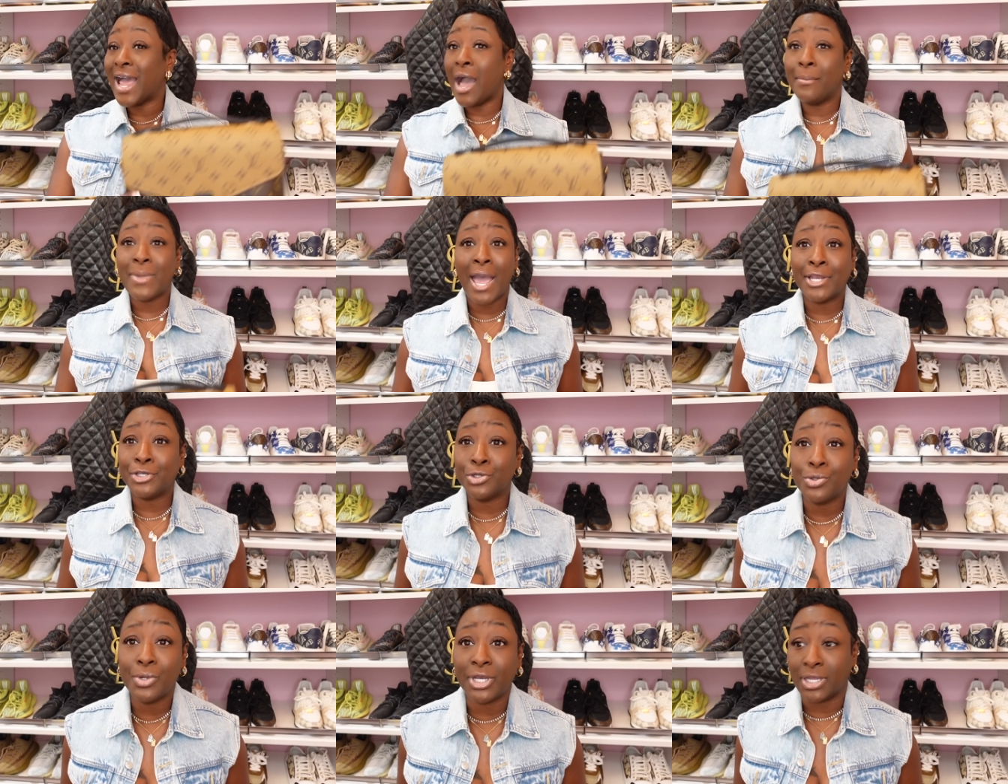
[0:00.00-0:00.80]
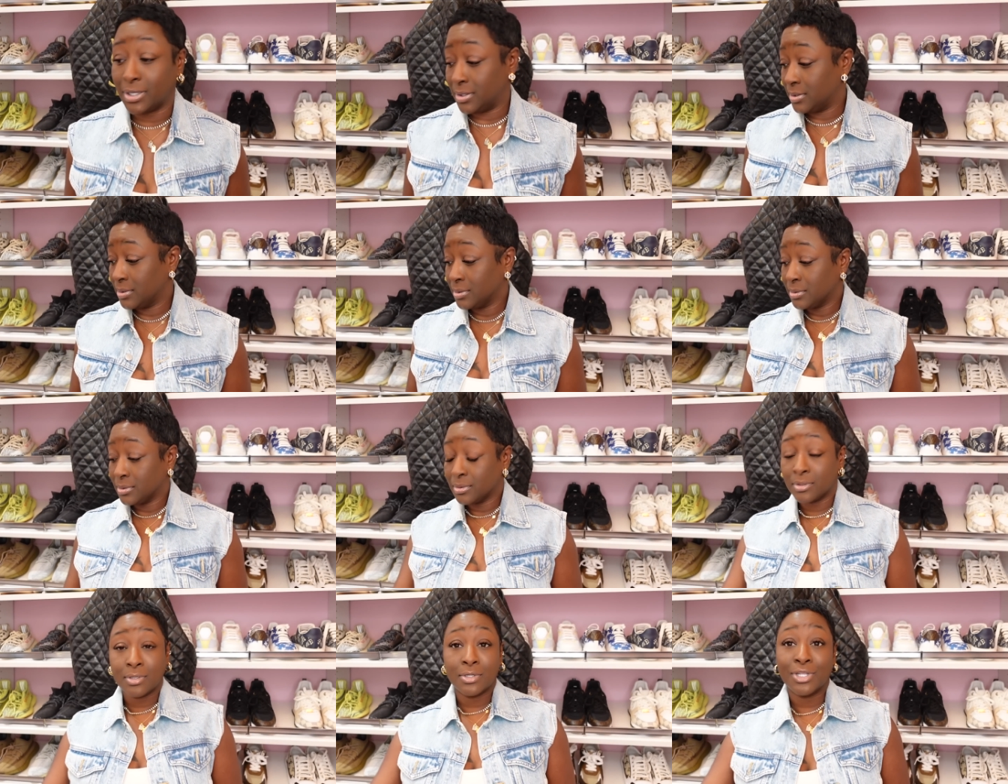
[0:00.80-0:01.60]
I'm not doing it.
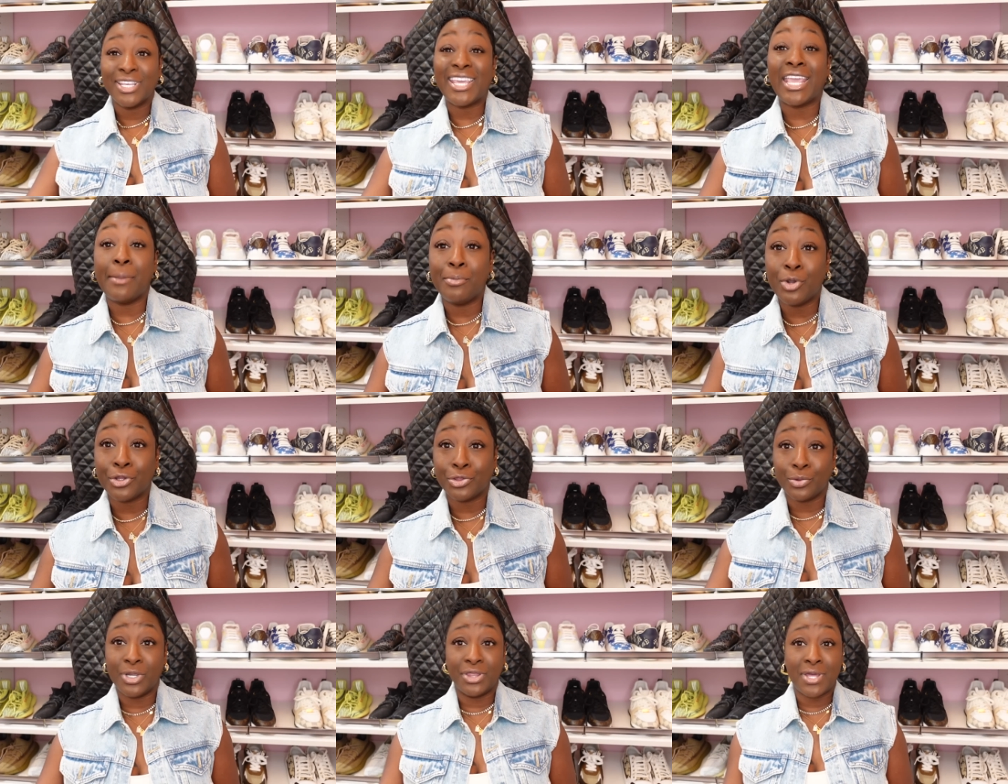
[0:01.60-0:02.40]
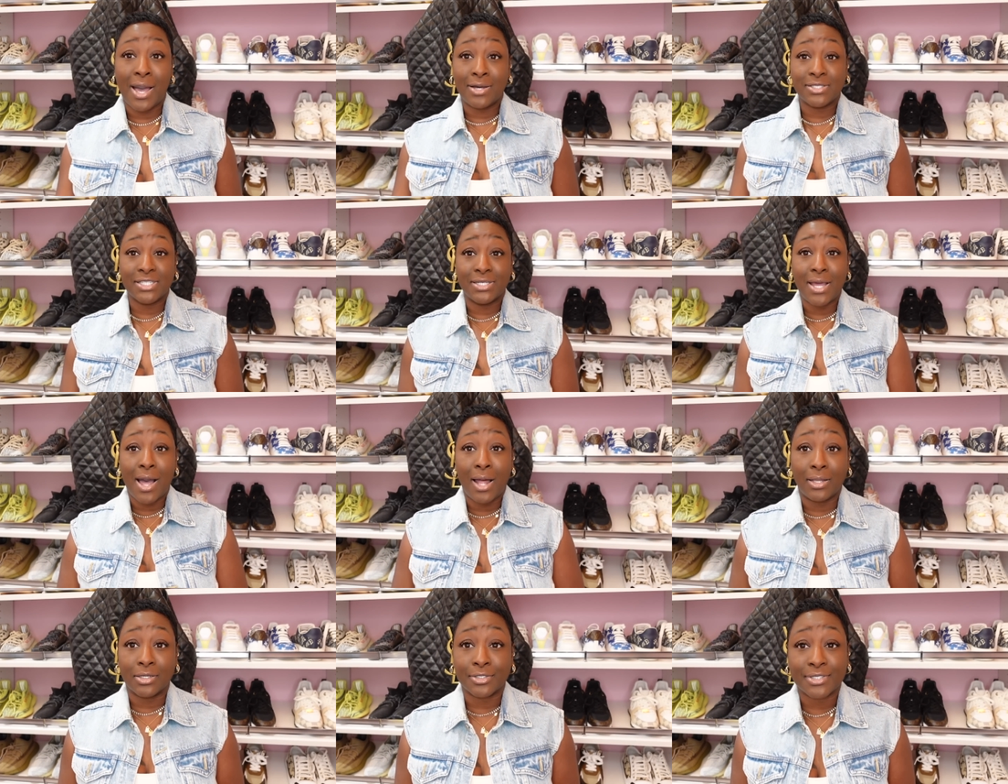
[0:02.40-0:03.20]
Keep your
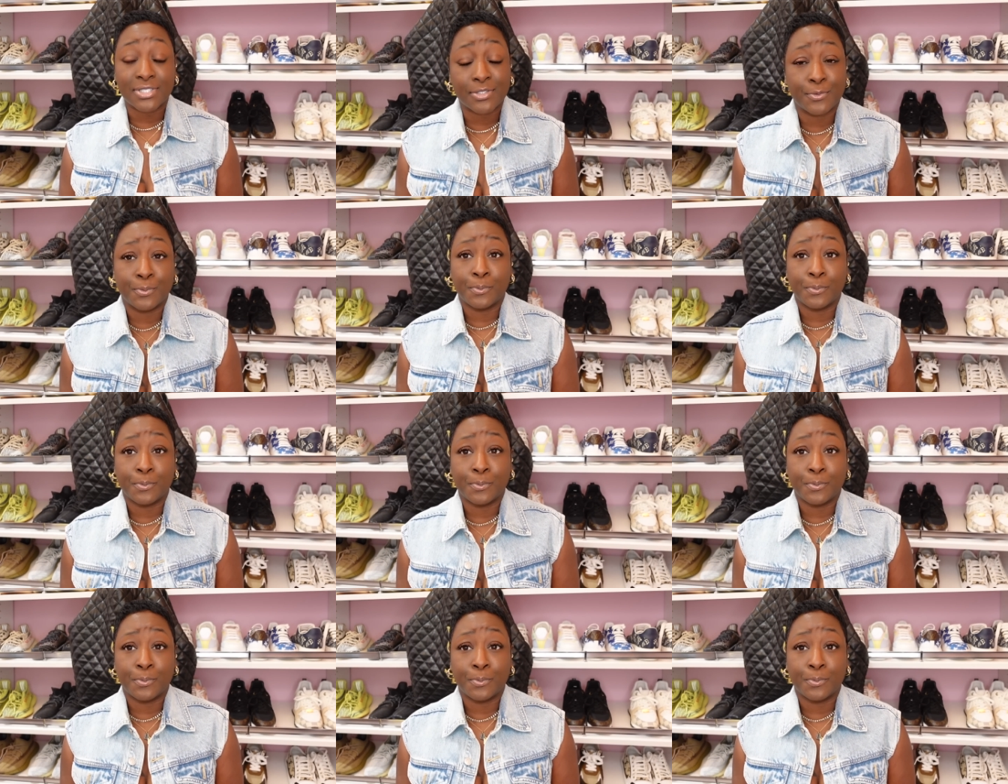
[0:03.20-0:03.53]
$3,000.